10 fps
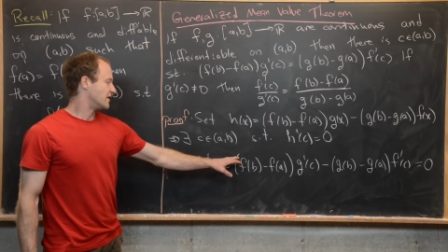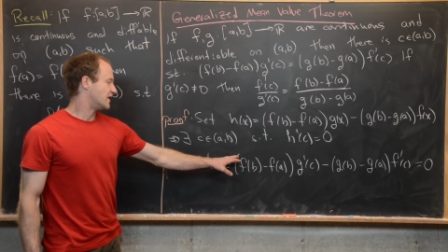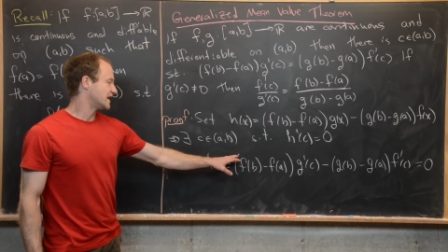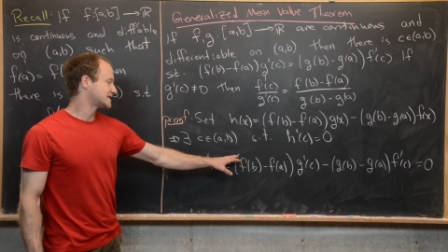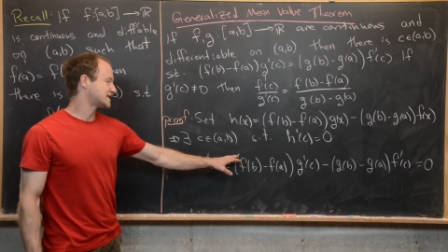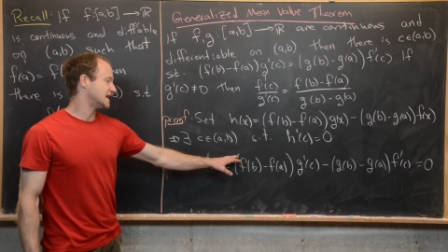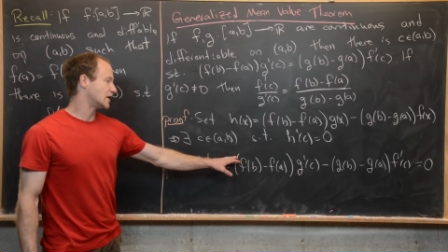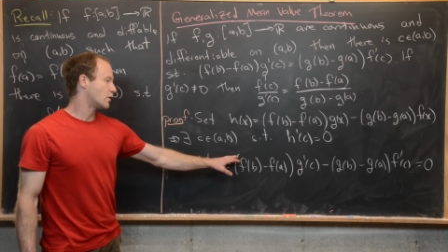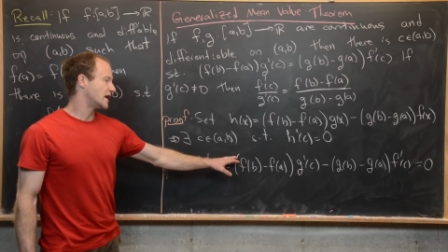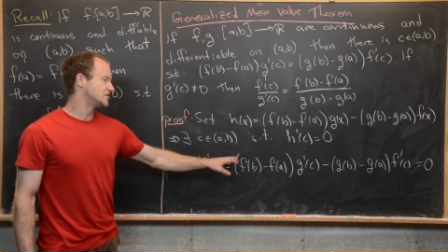this
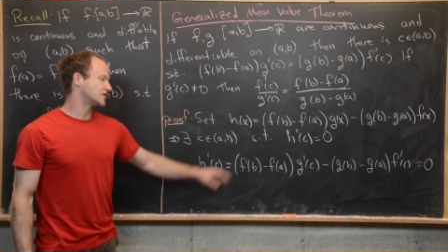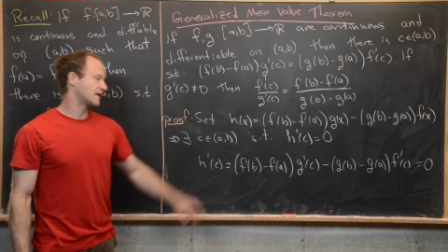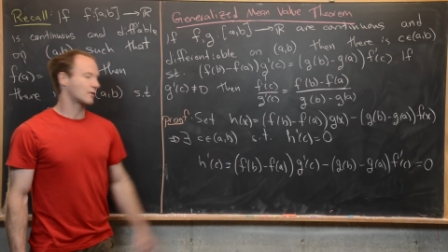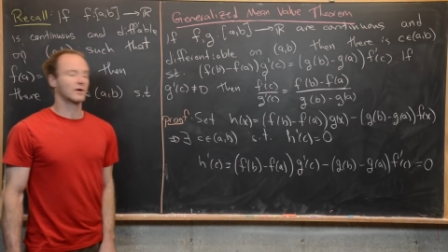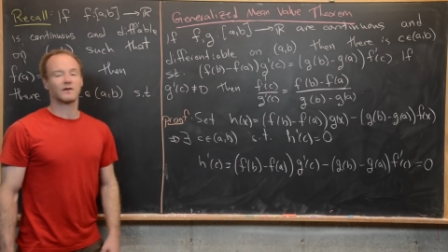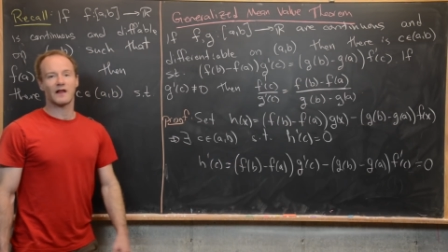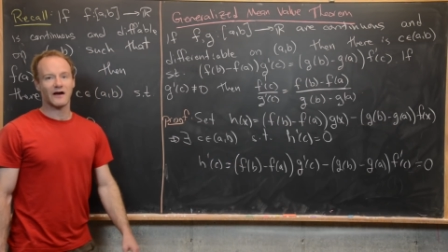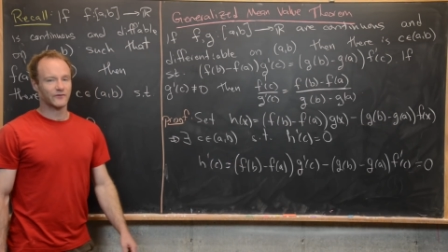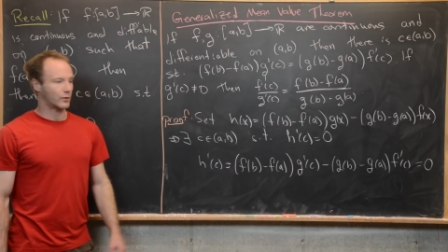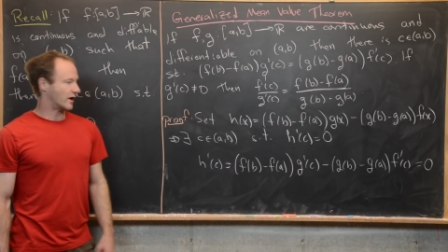equation that we're
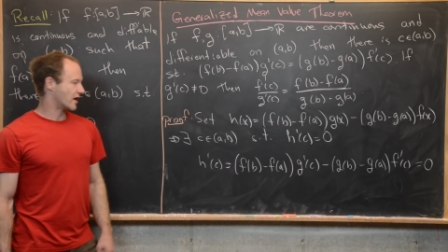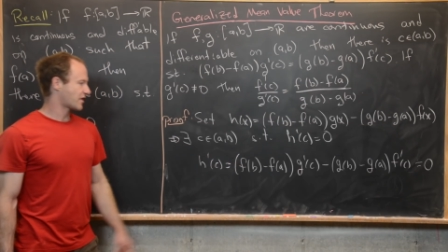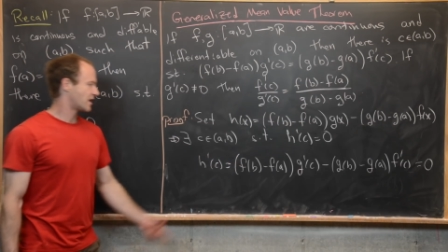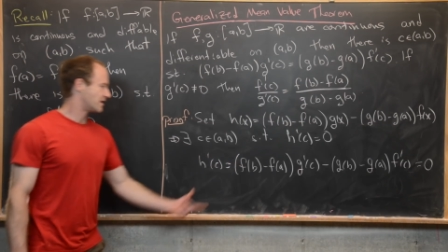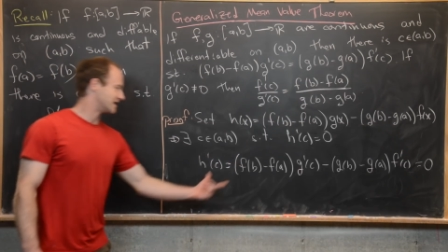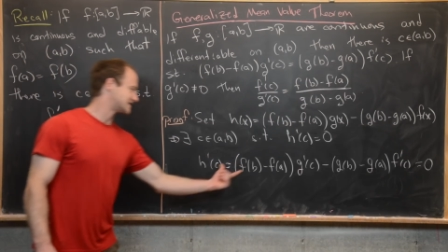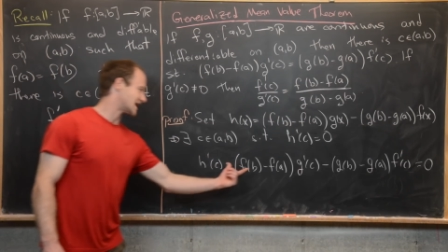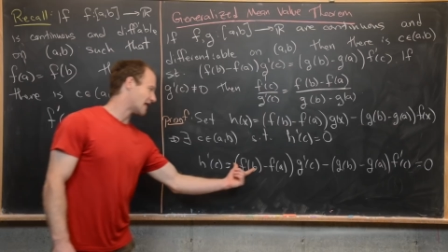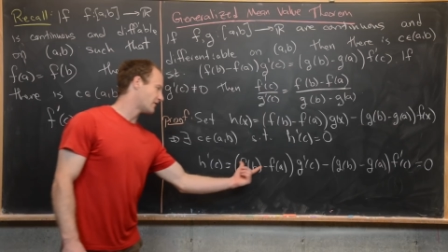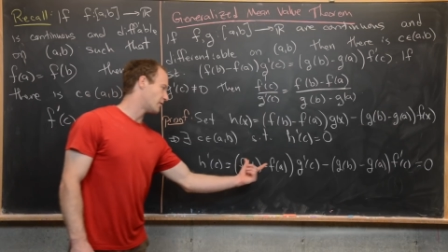left with, this
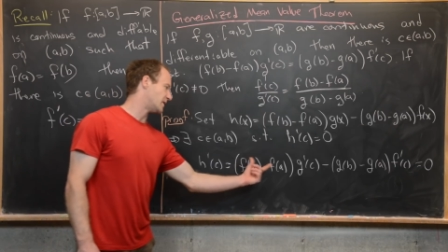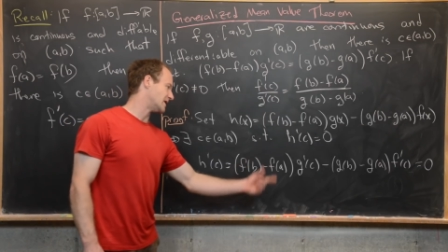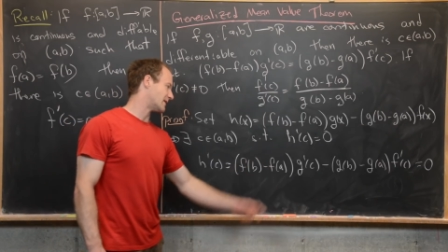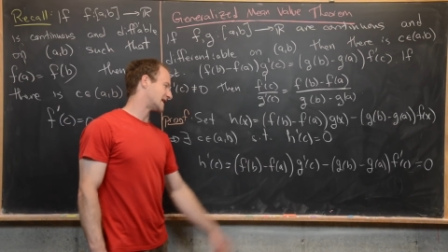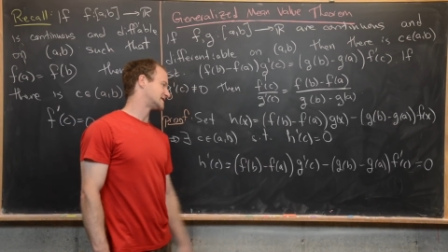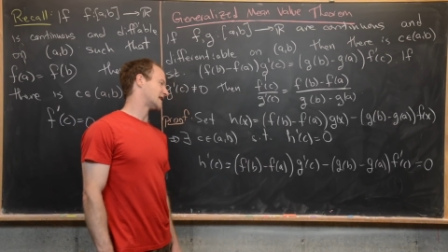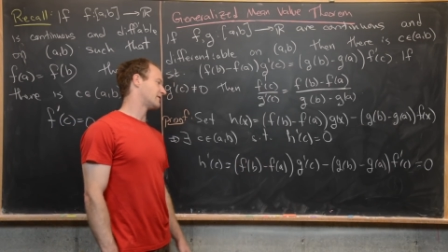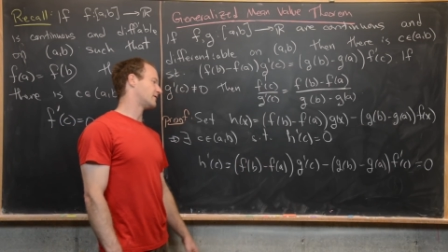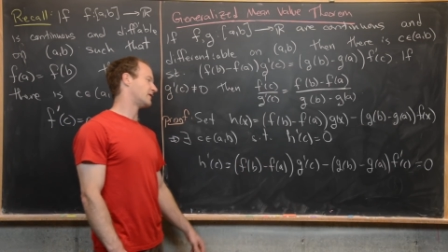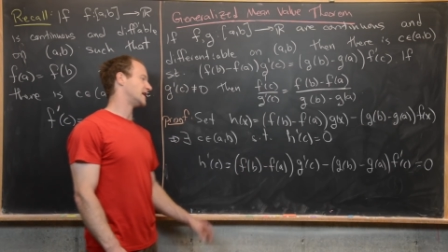f of b minus
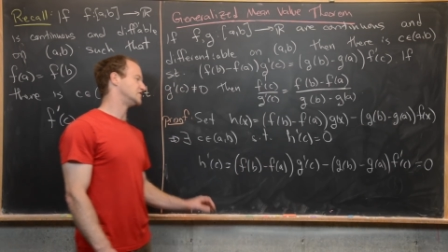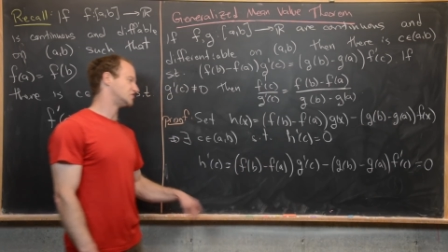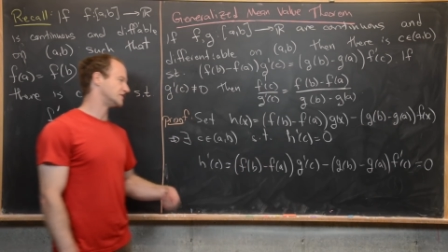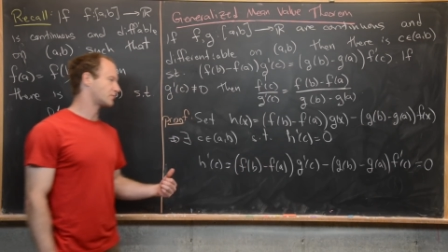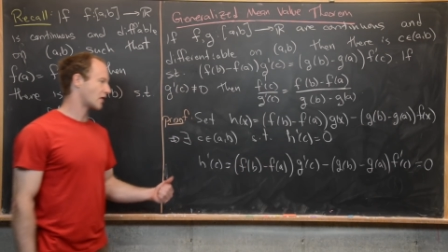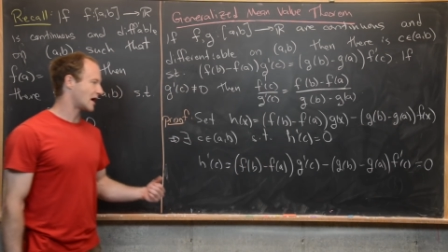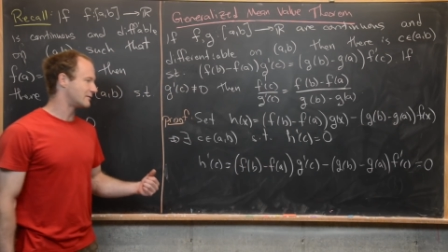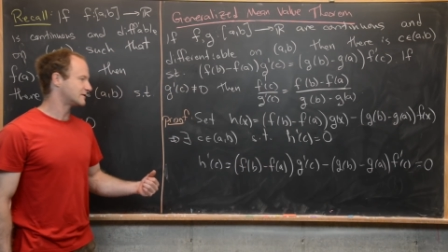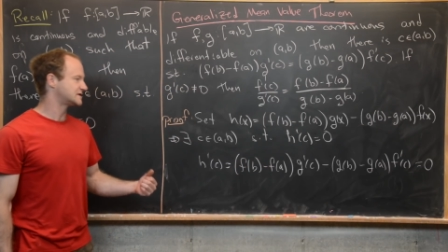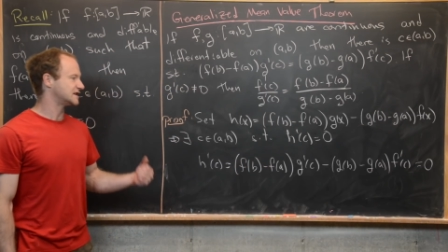f of a g
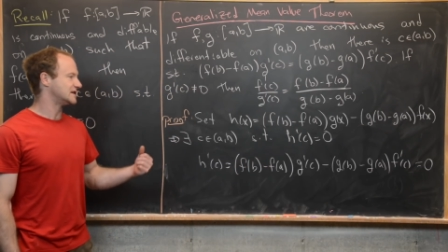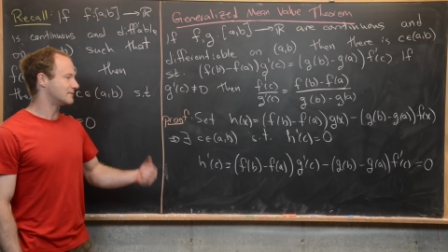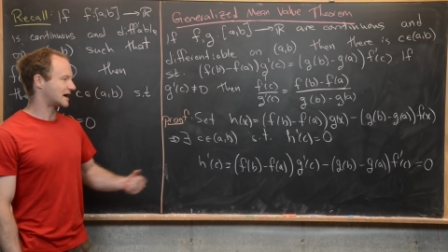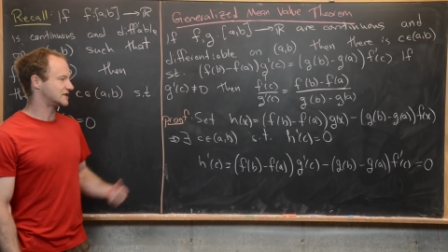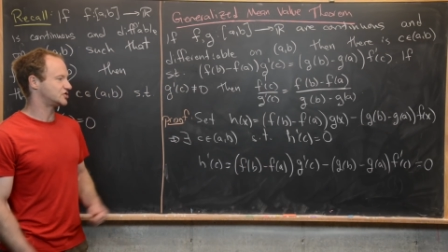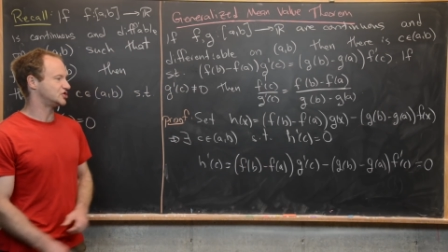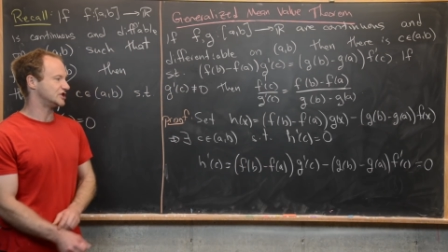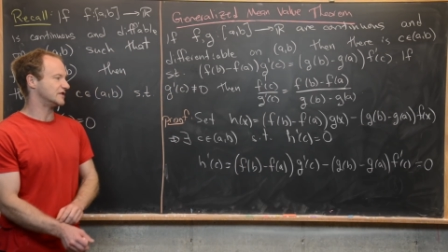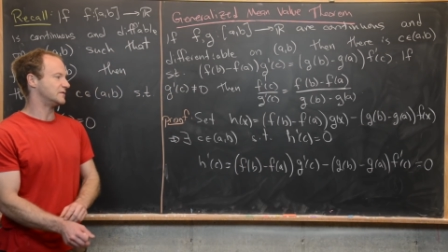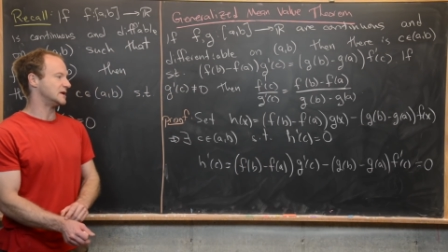prime of c minus
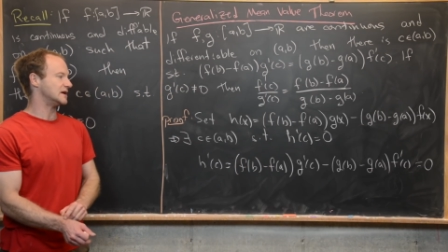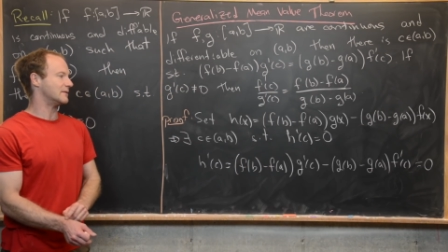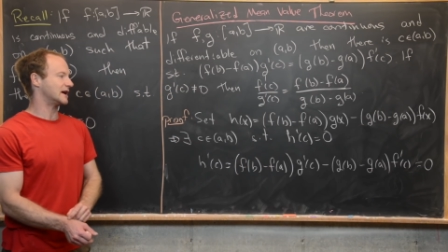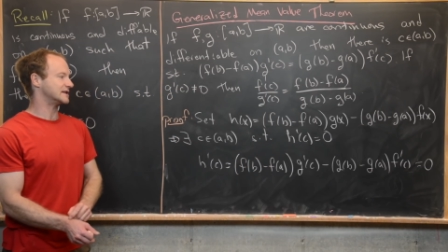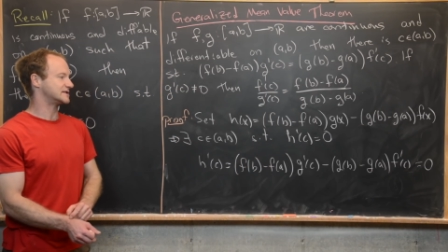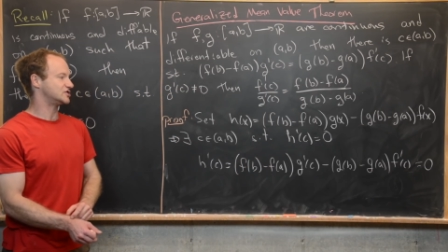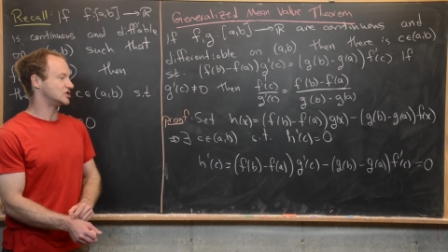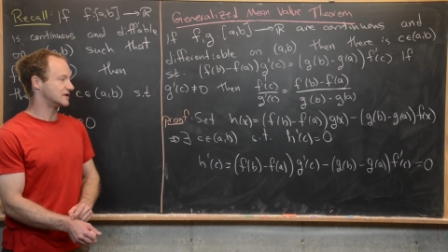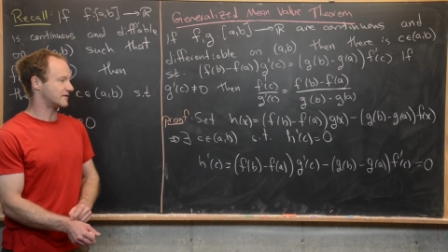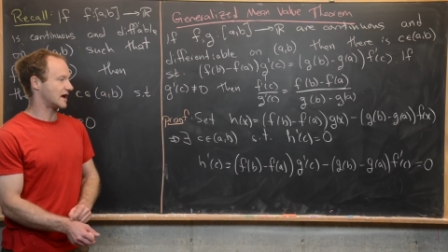g of b minus
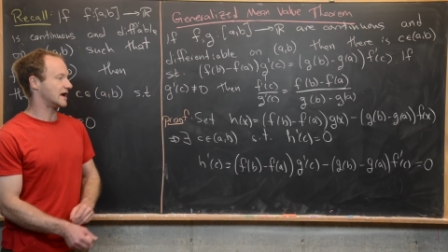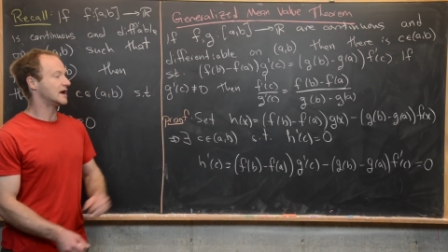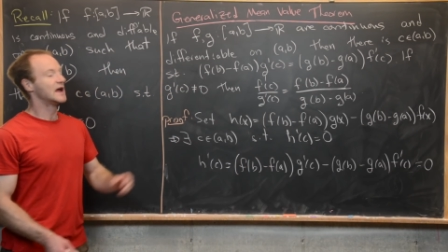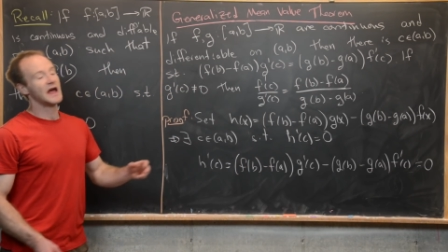g of a